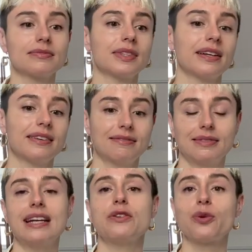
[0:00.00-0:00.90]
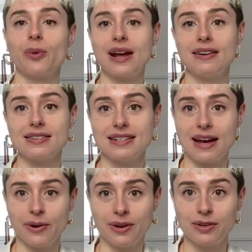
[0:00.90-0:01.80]
the ingrained
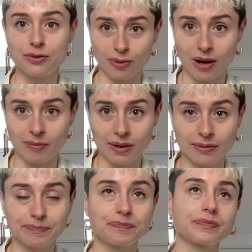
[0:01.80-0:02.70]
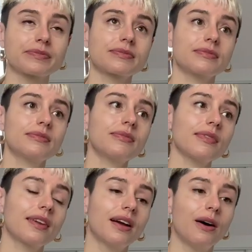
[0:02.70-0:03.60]
inherited trauma
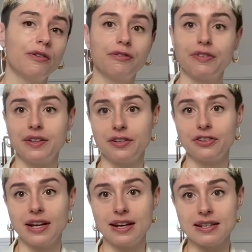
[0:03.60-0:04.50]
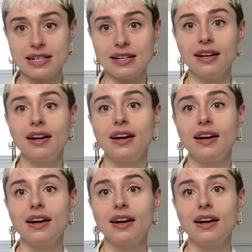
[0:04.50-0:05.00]
of indigeneity.